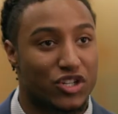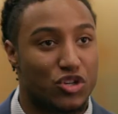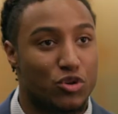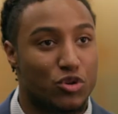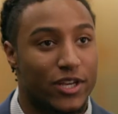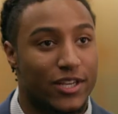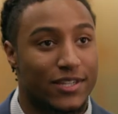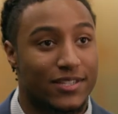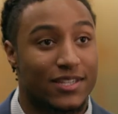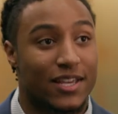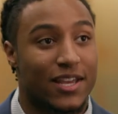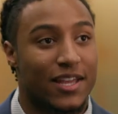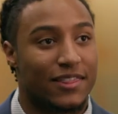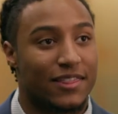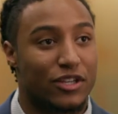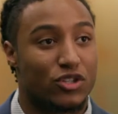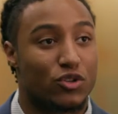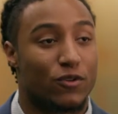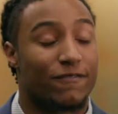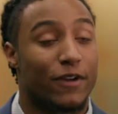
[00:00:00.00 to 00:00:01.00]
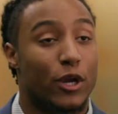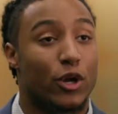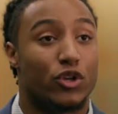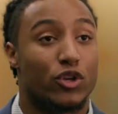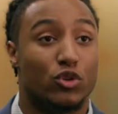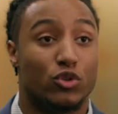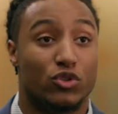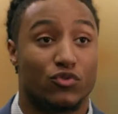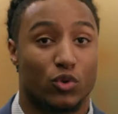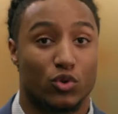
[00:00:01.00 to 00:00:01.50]
do this. These are very
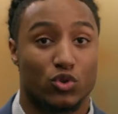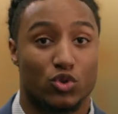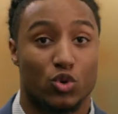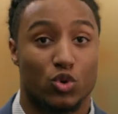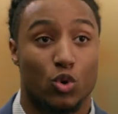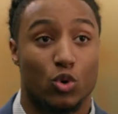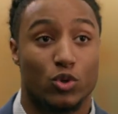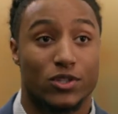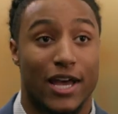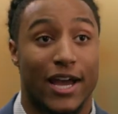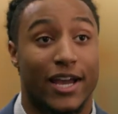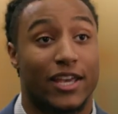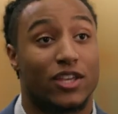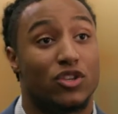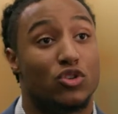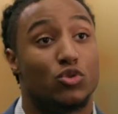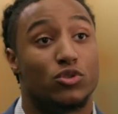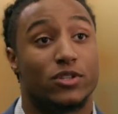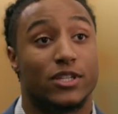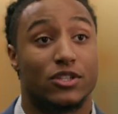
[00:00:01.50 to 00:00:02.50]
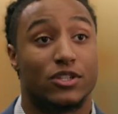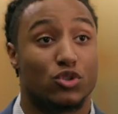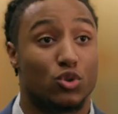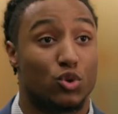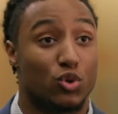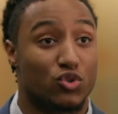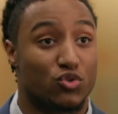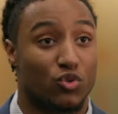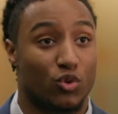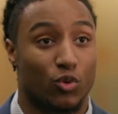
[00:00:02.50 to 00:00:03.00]
useful tools. I can use these
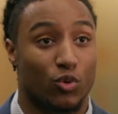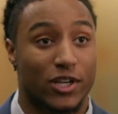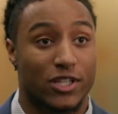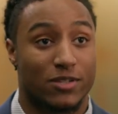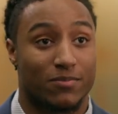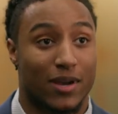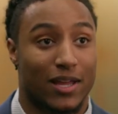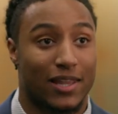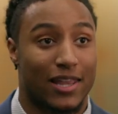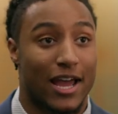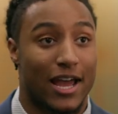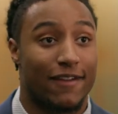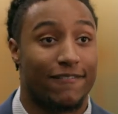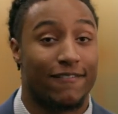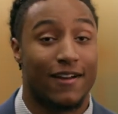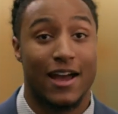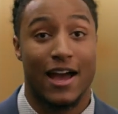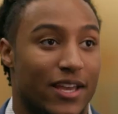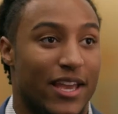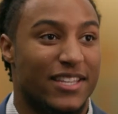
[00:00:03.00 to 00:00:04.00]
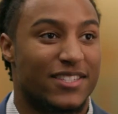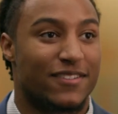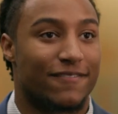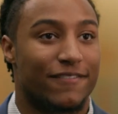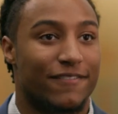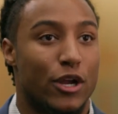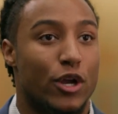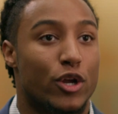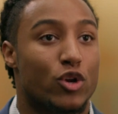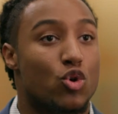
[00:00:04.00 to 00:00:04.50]
tools for the rest of my life. It's a
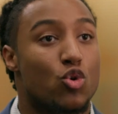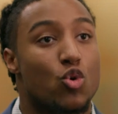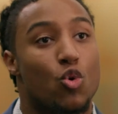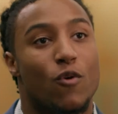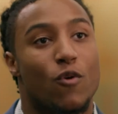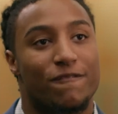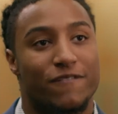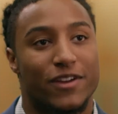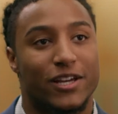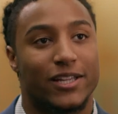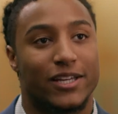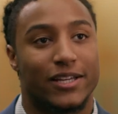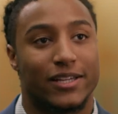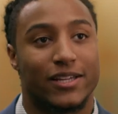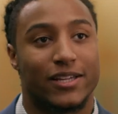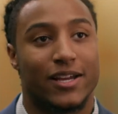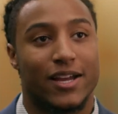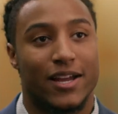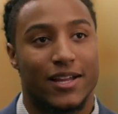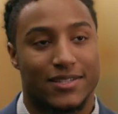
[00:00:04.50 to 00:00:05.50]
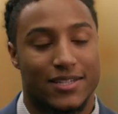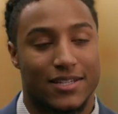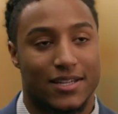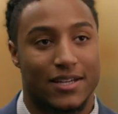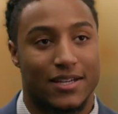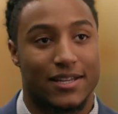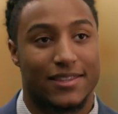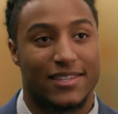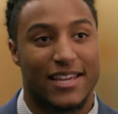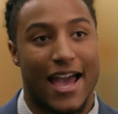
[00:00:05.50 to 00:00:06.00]
very cool feeling
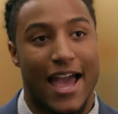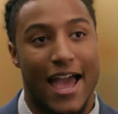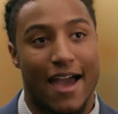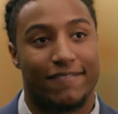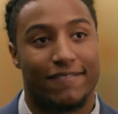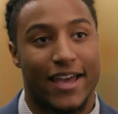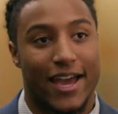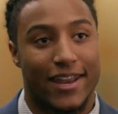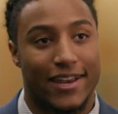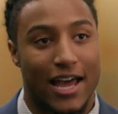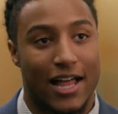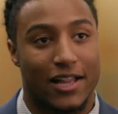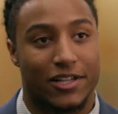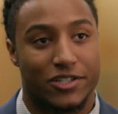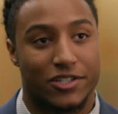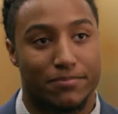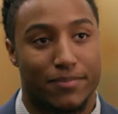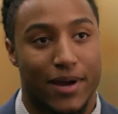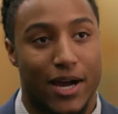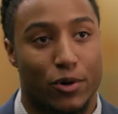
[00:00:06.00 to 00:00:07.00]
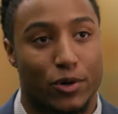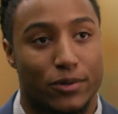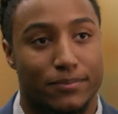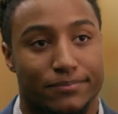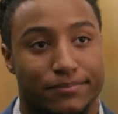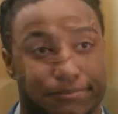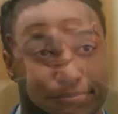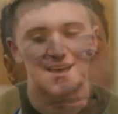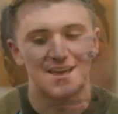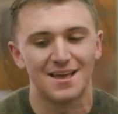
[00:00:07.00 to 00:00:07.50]
to, to have that knowledge and power
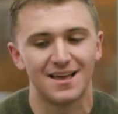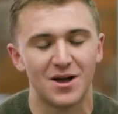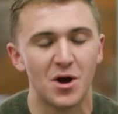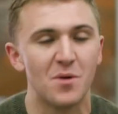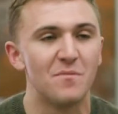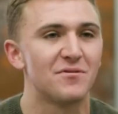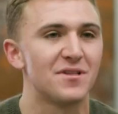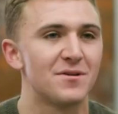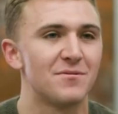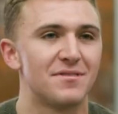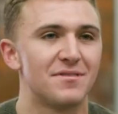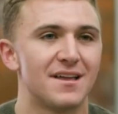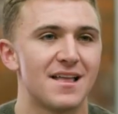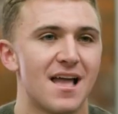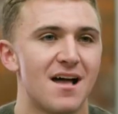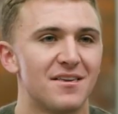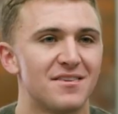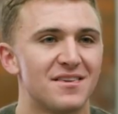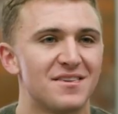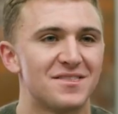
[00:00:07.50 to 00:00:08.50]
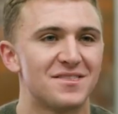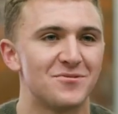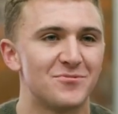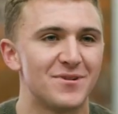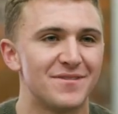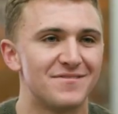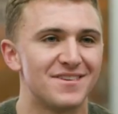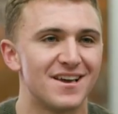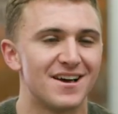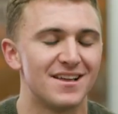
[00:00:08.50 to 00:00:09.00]
hopefully with the analysis that
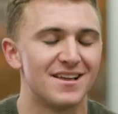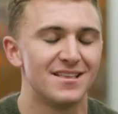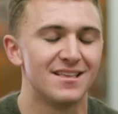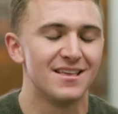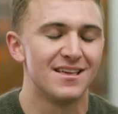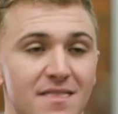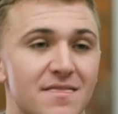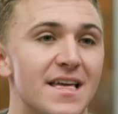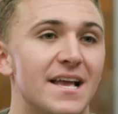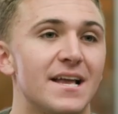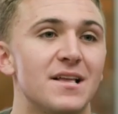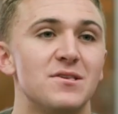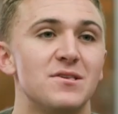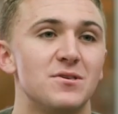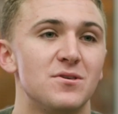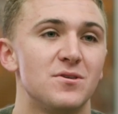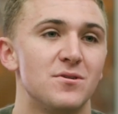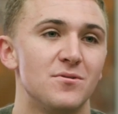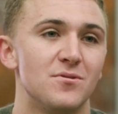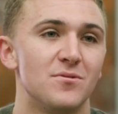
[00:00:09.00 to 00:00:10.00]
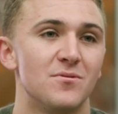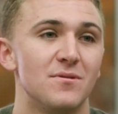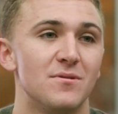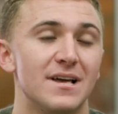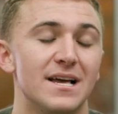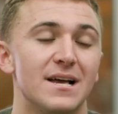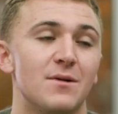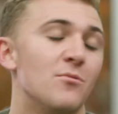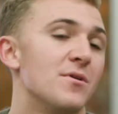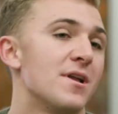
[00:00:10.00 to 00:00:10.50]
we've done, they can do
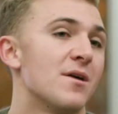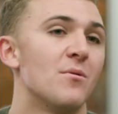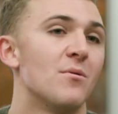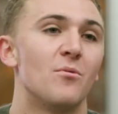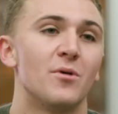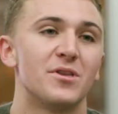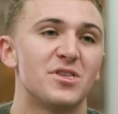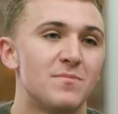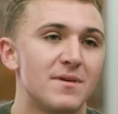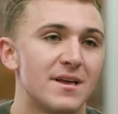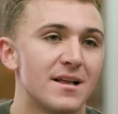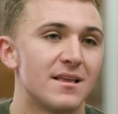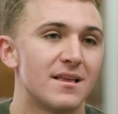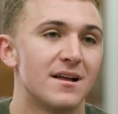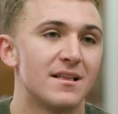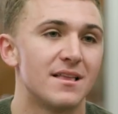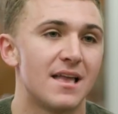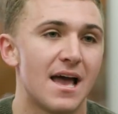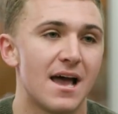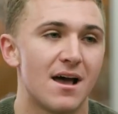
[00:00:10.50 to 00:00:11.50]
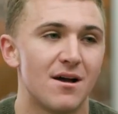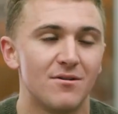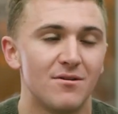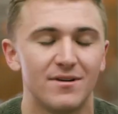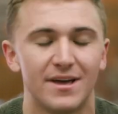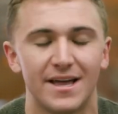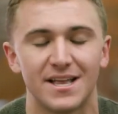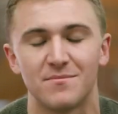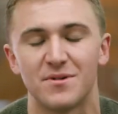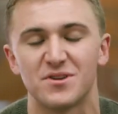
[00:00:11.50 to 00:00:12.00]
what's being done
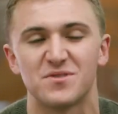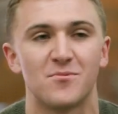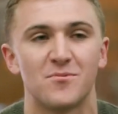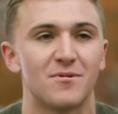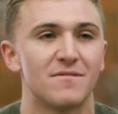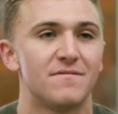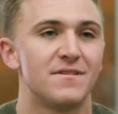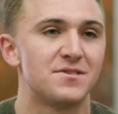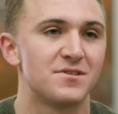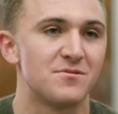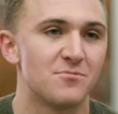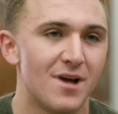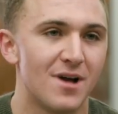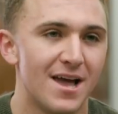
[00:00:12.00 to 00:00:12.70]
now in a much more efficient